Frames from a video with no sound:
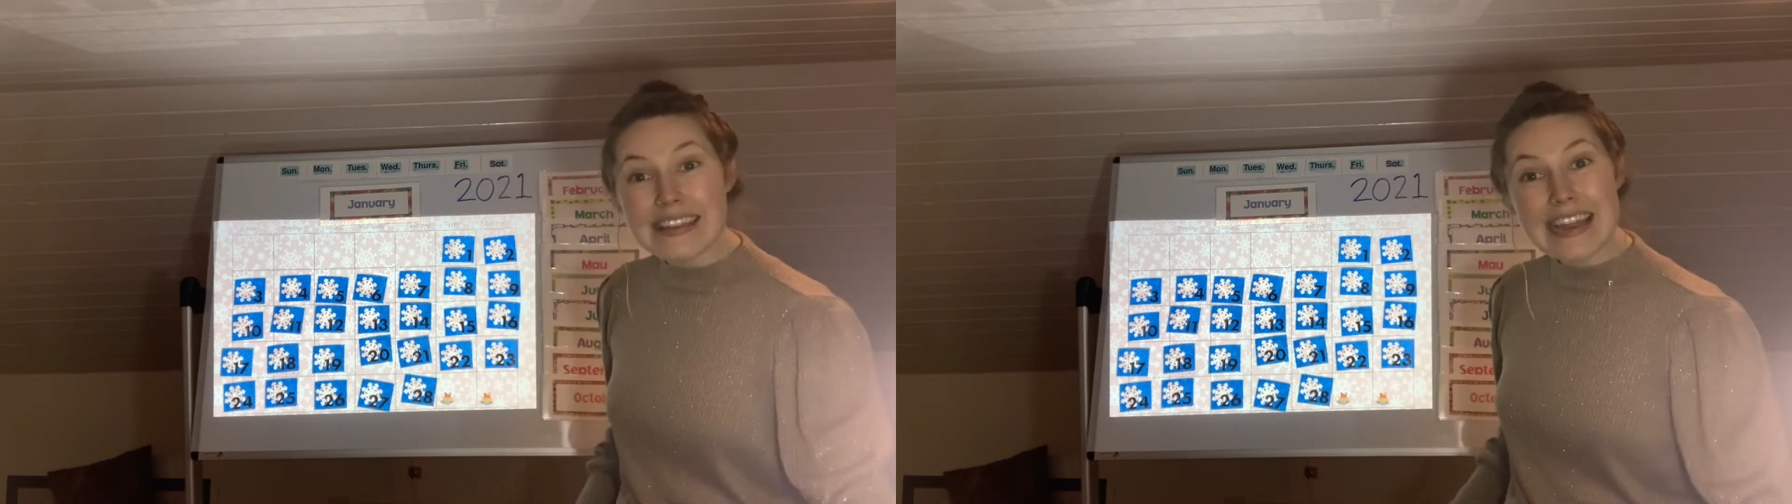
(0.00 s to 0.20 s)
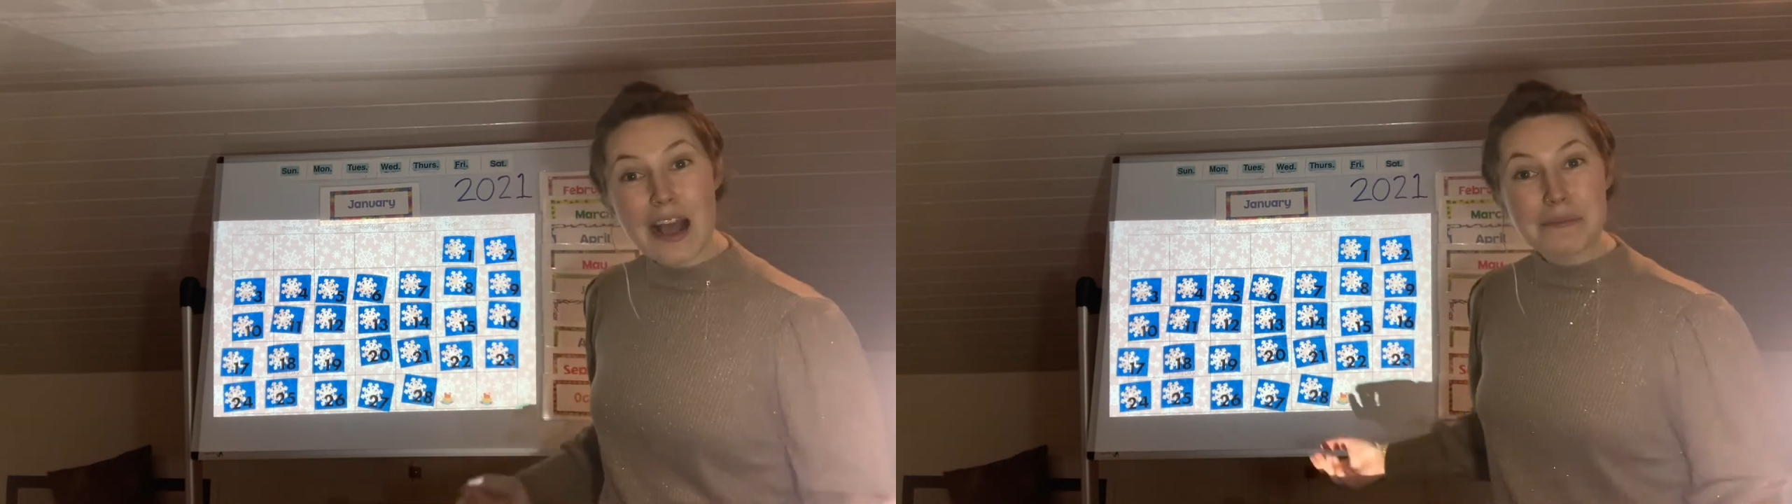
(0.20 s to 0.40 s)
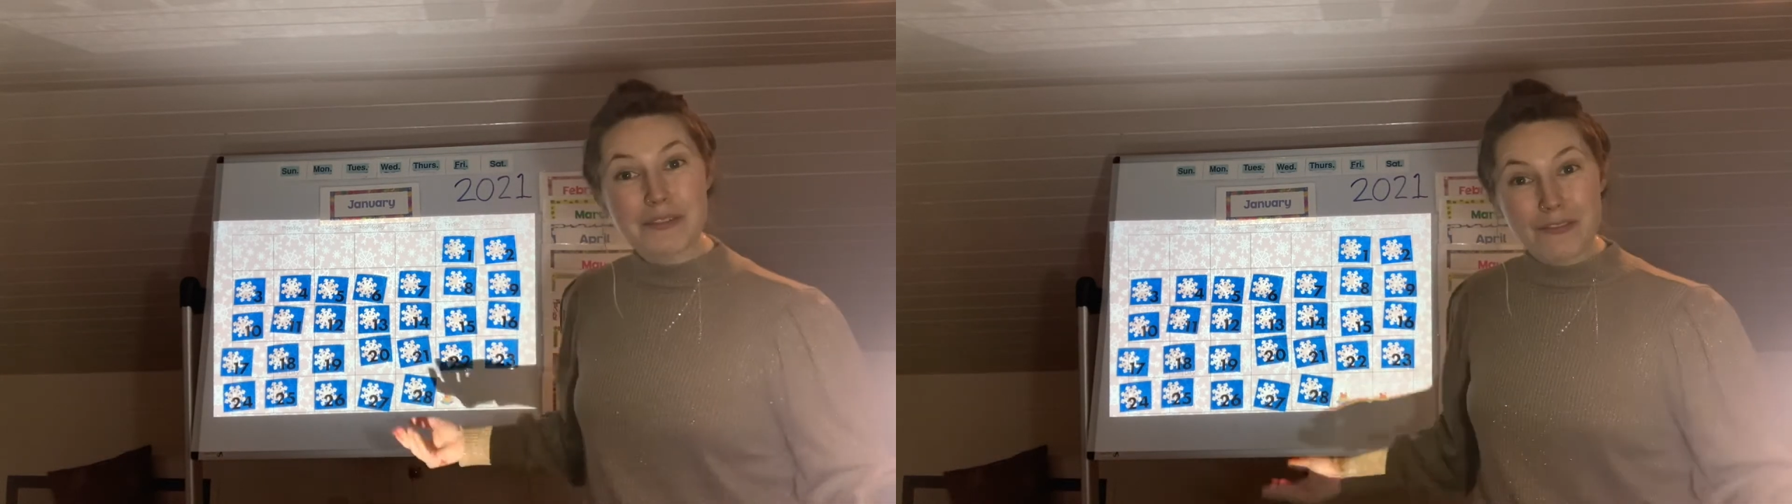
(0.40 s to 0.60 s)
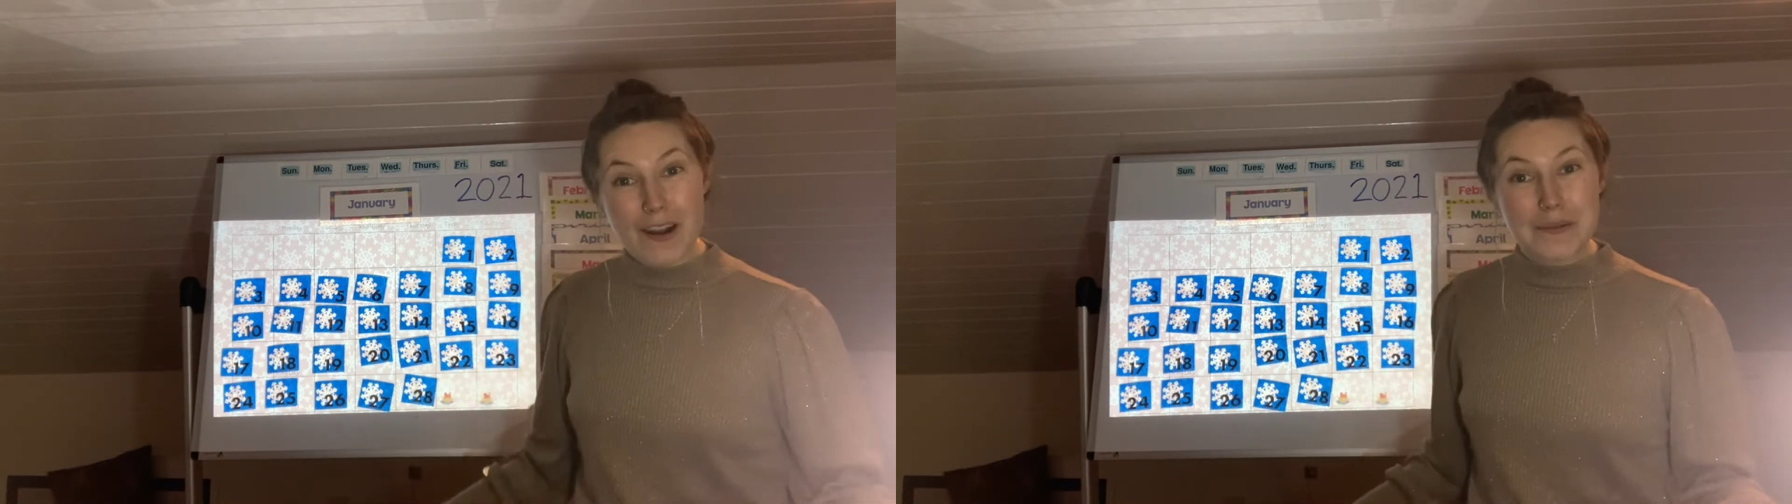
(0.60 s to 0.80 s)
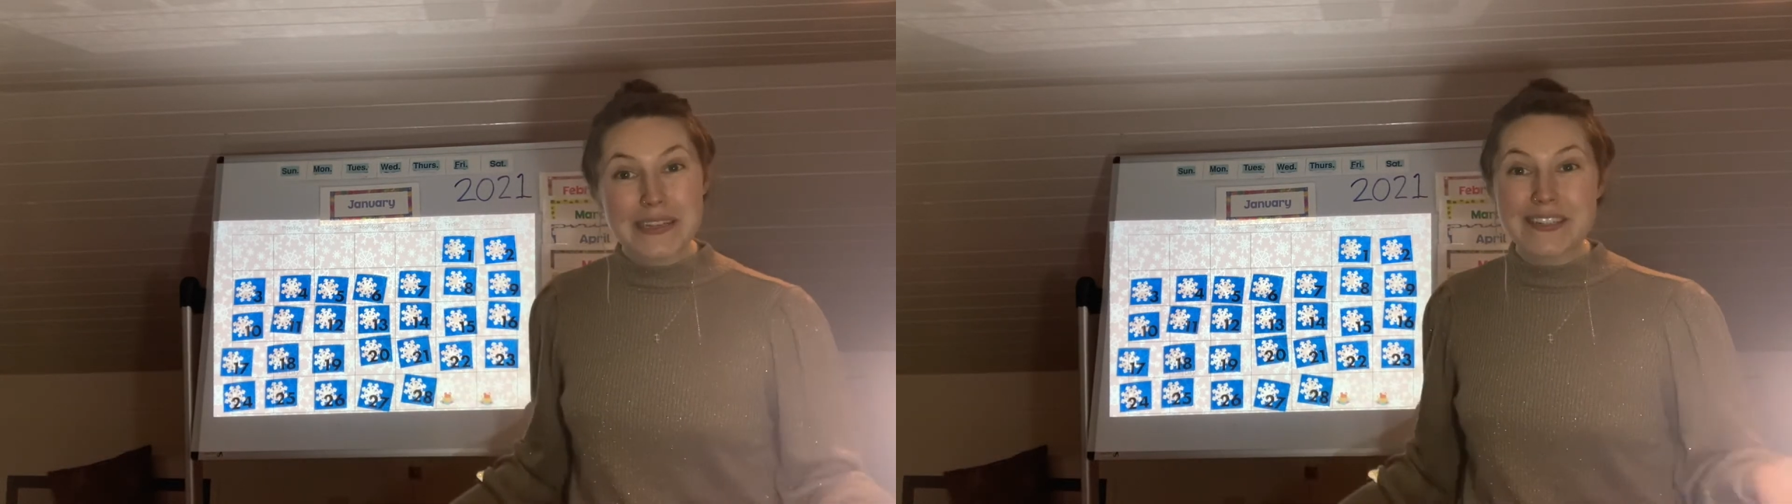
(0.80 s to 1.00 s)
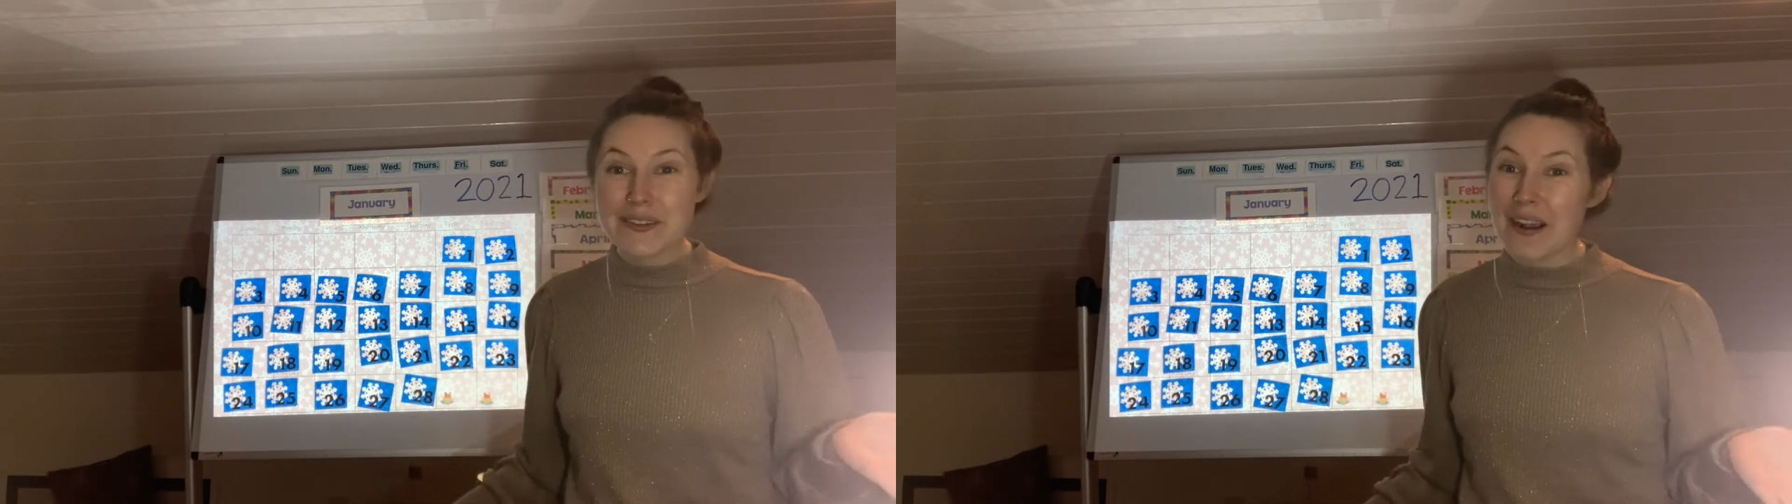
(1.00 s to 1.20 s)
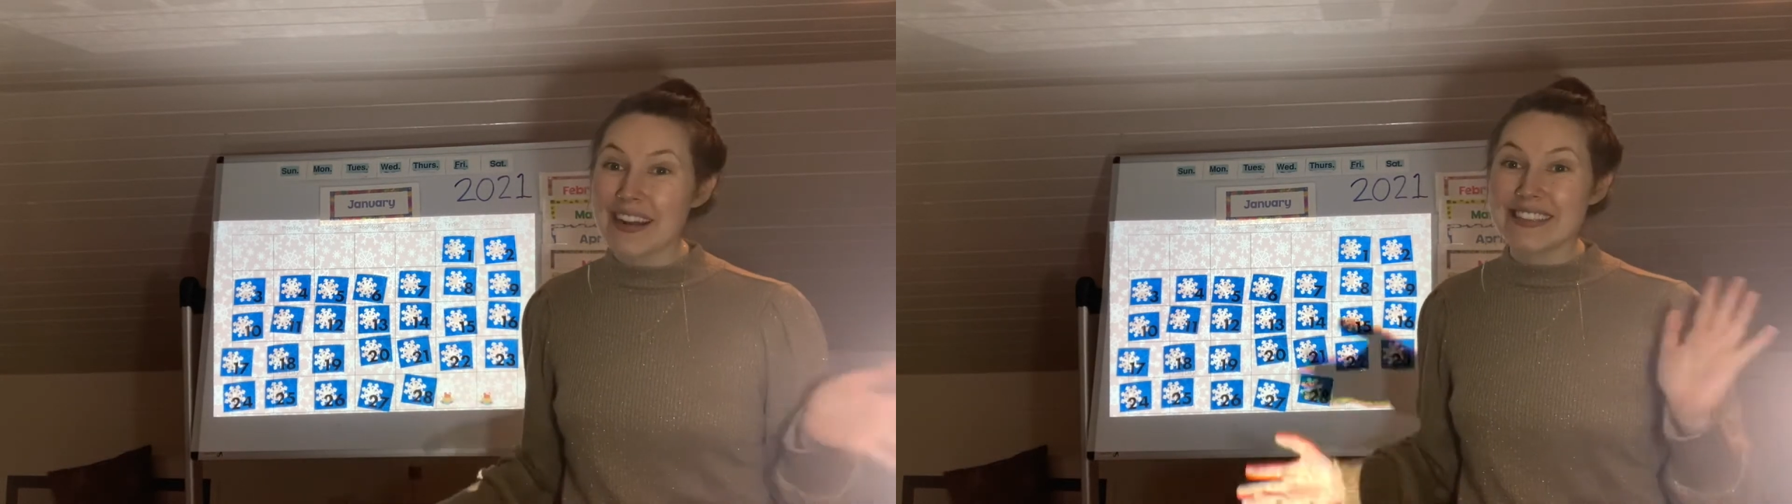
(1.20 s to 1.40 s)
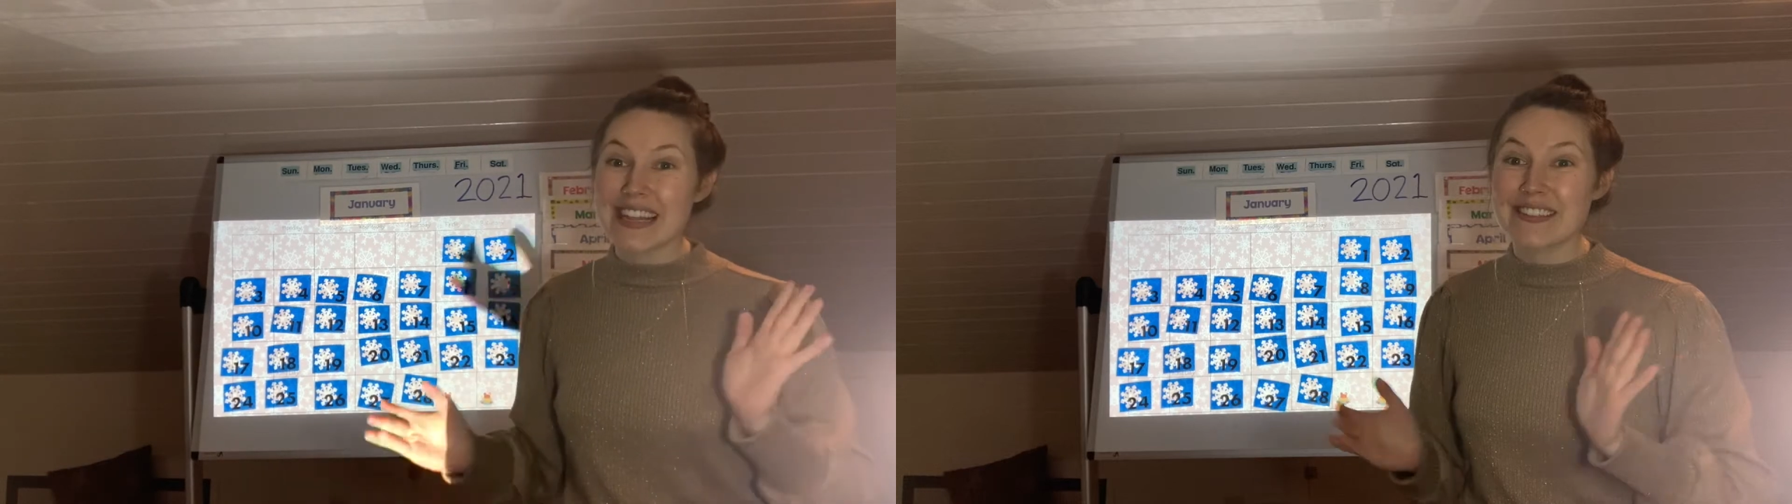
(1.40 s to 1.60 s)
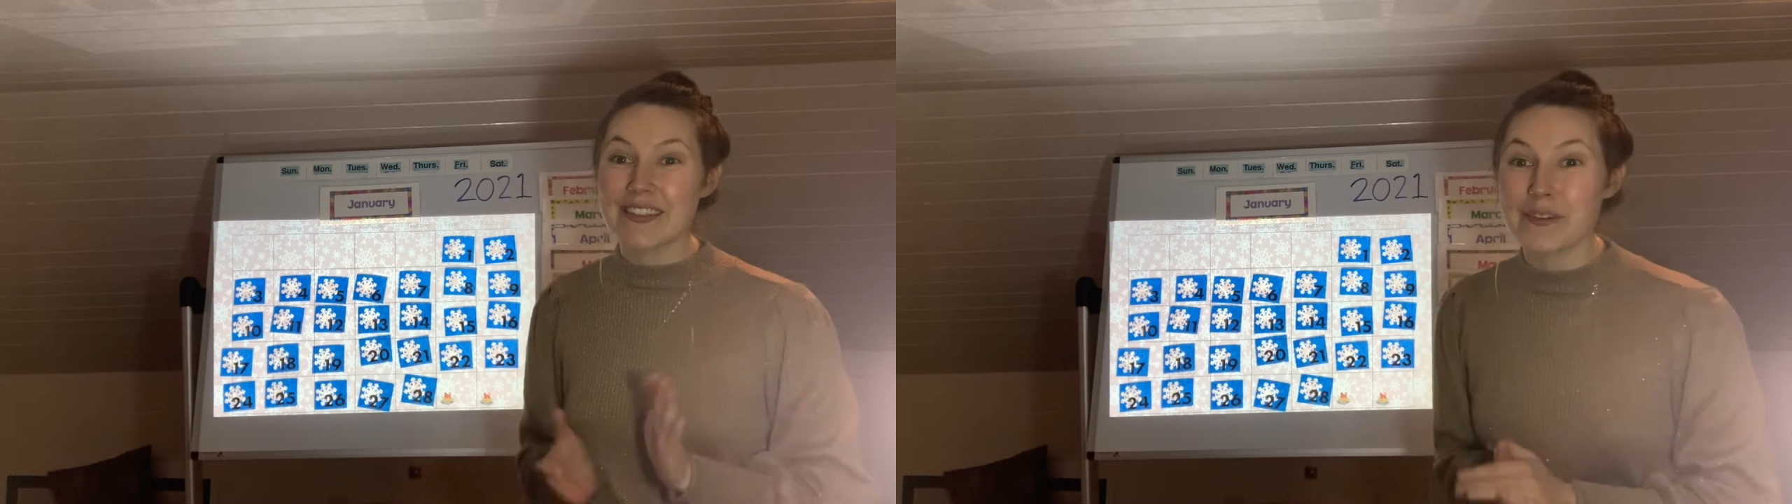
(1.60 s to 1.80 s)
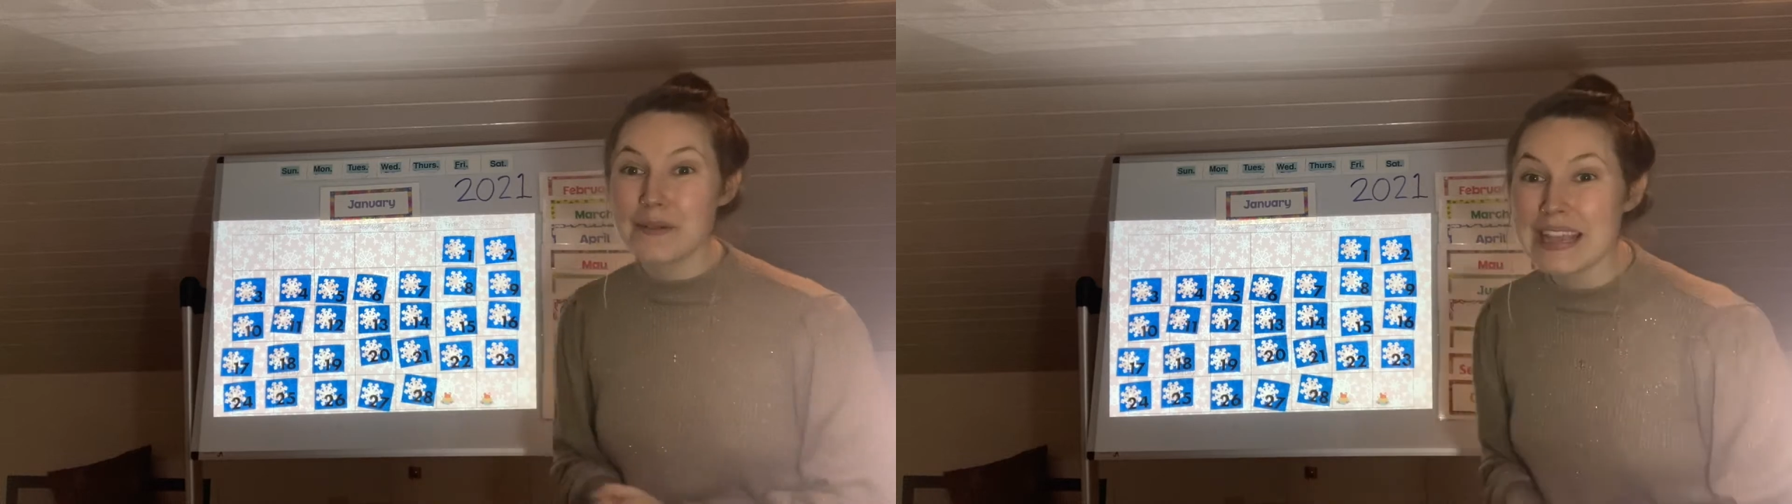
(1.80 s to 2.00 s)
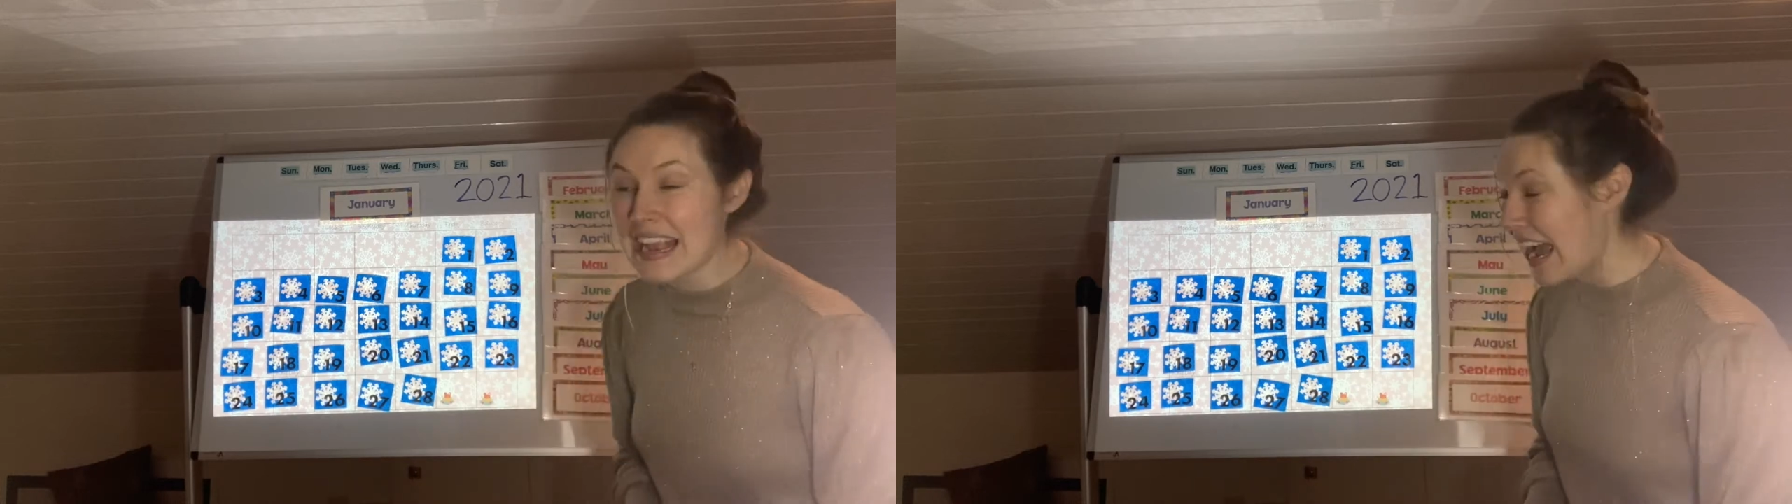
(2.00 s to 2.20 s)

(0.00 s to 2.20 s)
Now, before we do our days of the week, I